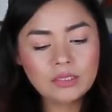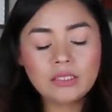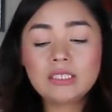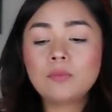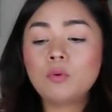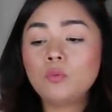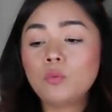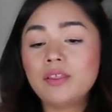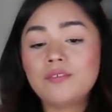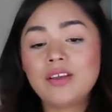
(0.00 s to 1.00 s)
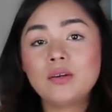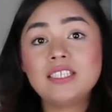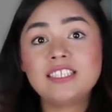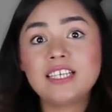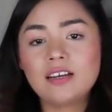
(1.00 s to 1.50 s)
Someone with a
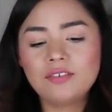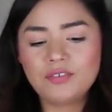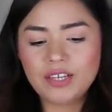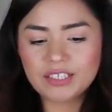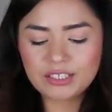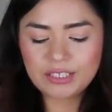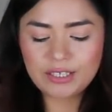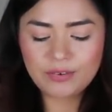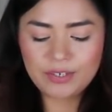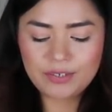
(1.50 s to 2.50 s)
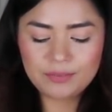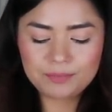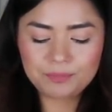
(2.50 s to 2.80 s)
very tough exterior.